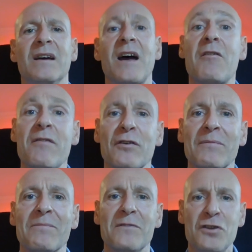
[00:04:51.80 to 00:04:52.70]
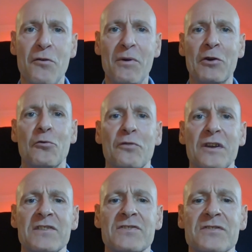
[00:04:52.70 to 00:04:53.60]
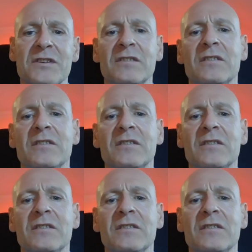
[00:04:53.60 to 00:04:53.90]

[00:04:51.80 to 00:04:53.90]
However, knowing all this,